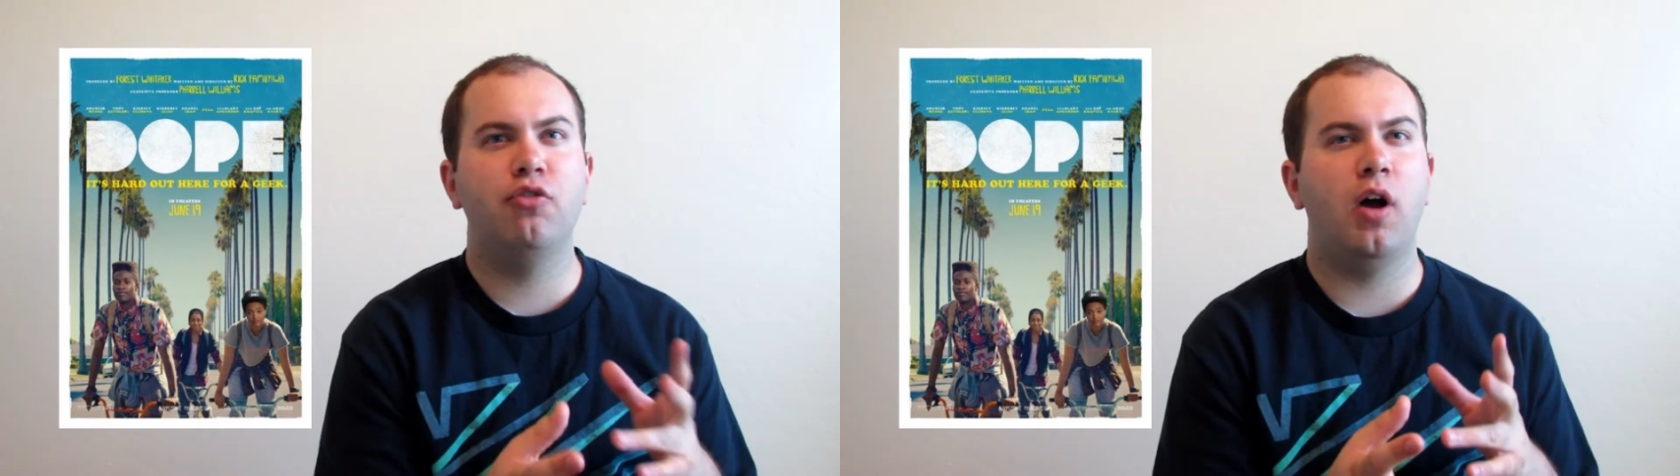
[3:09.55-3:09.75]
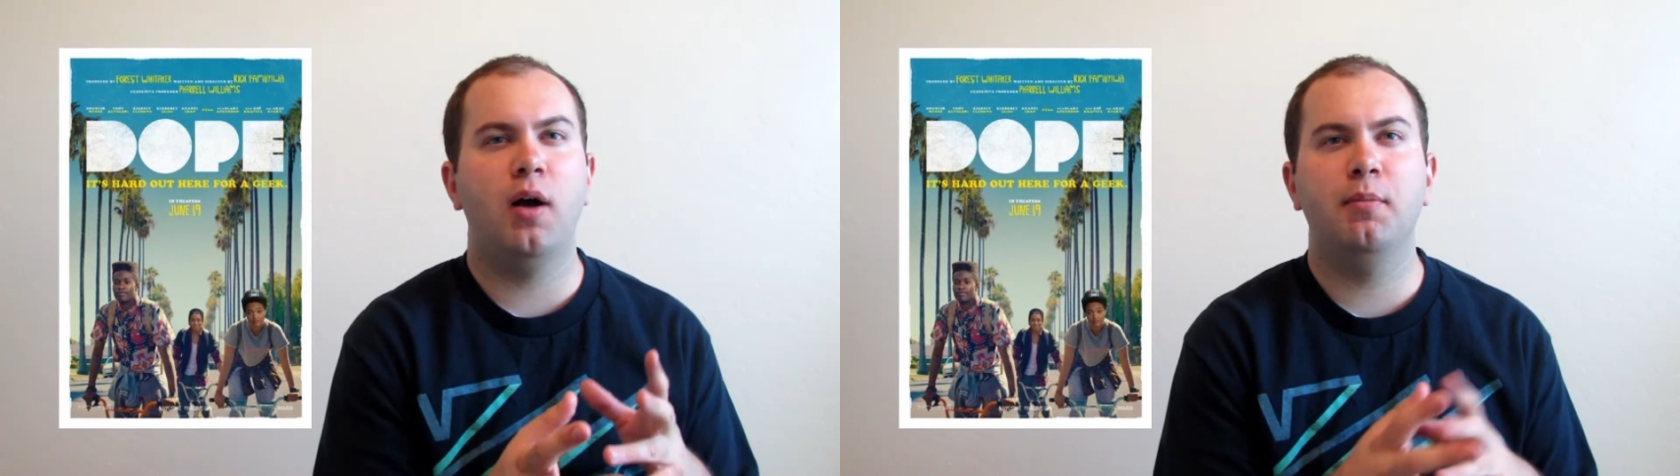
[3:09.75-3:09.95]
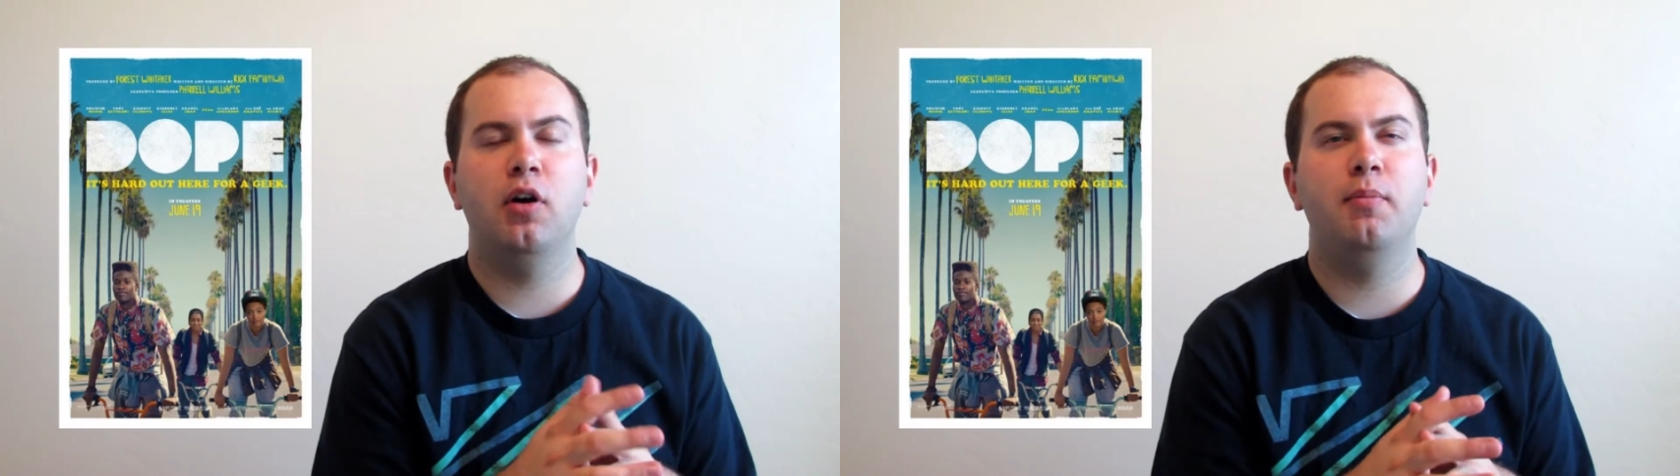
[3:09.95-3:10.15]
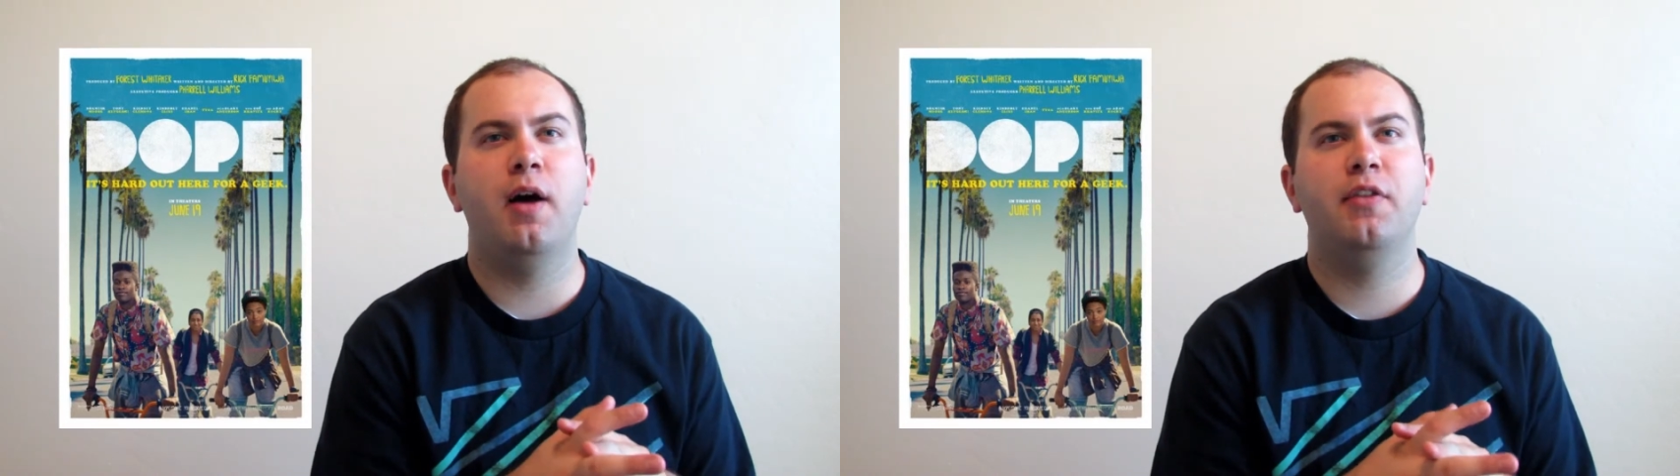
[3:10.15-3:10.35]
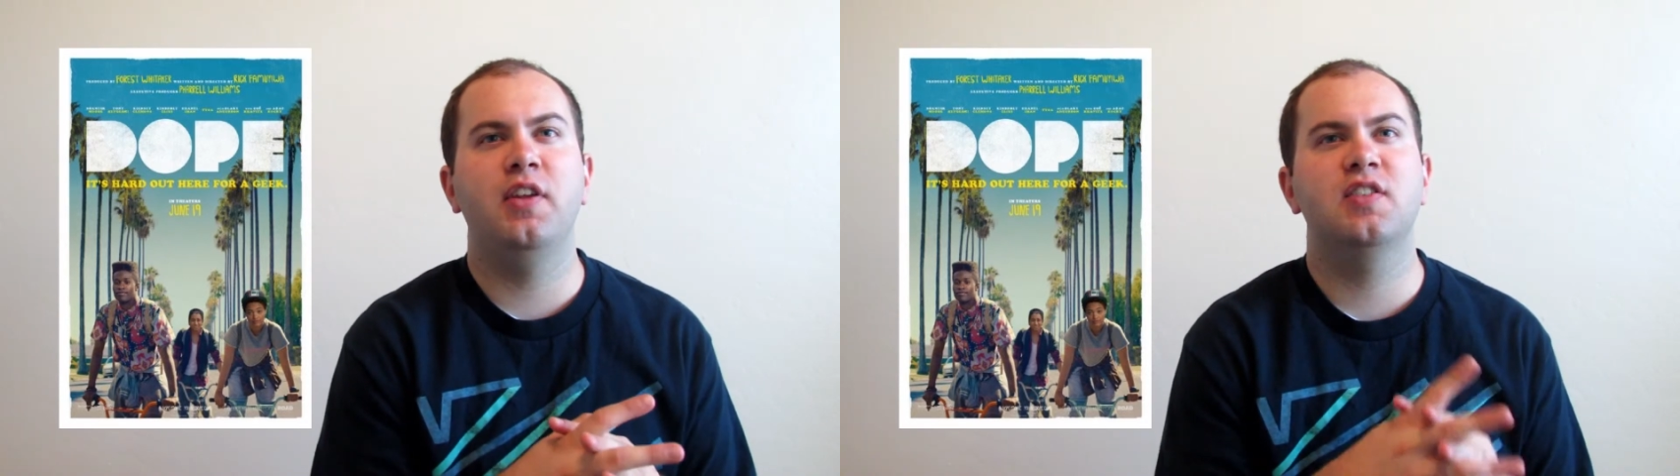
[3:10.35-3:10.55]
drama
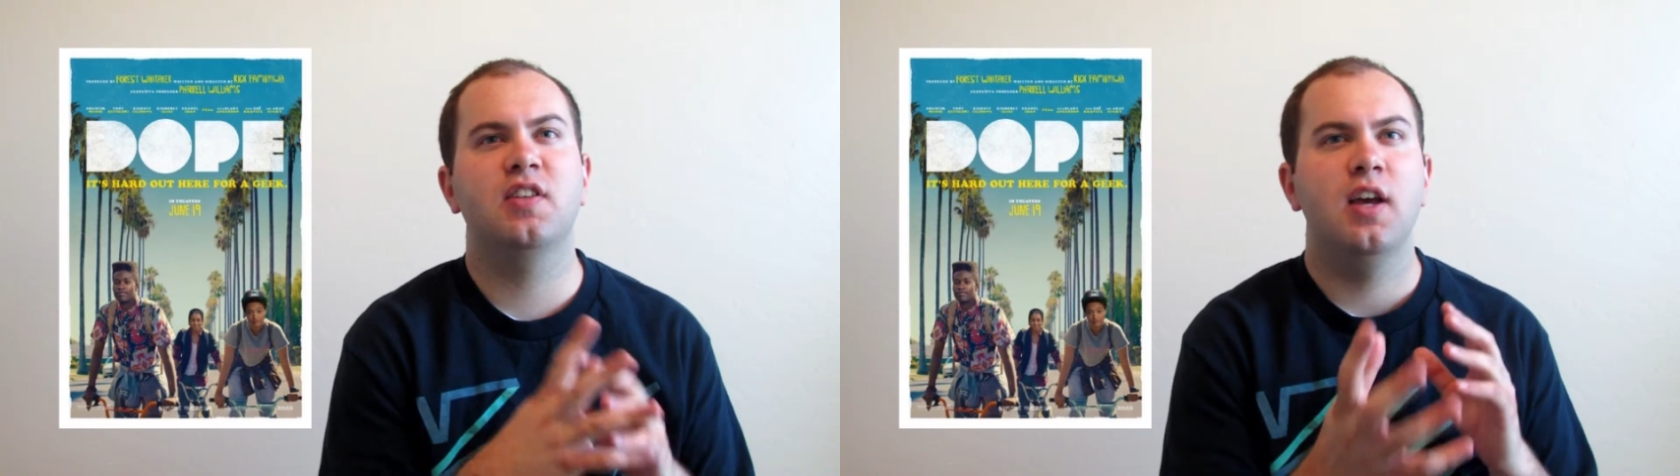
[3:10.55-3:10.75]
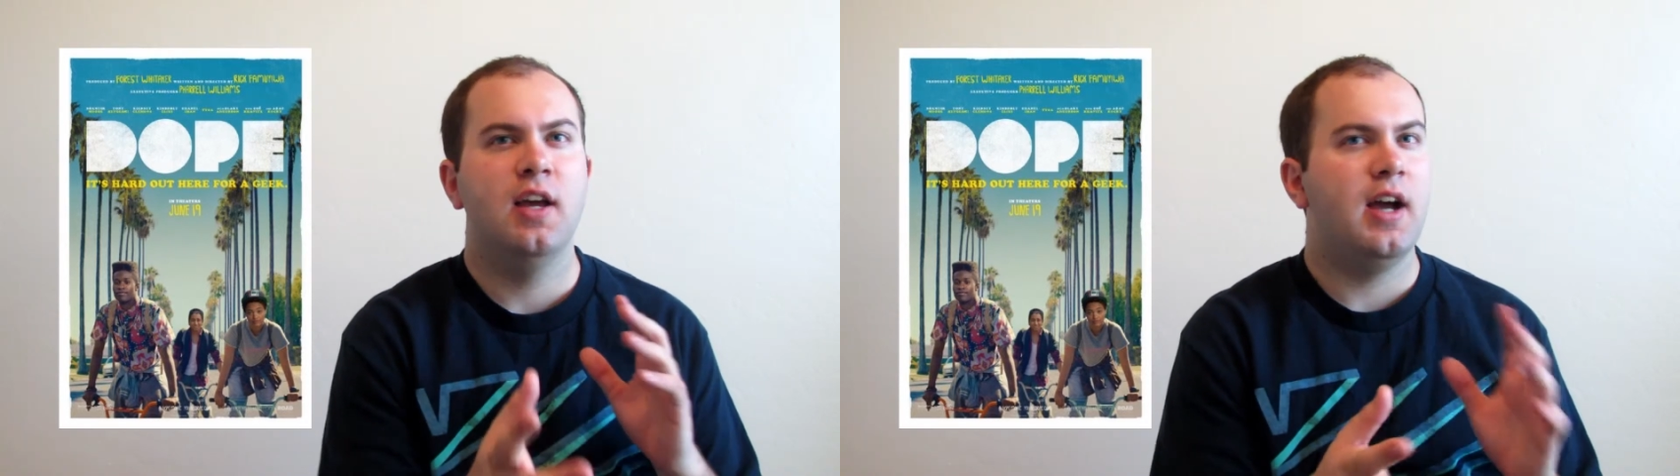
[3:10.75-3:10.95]
about these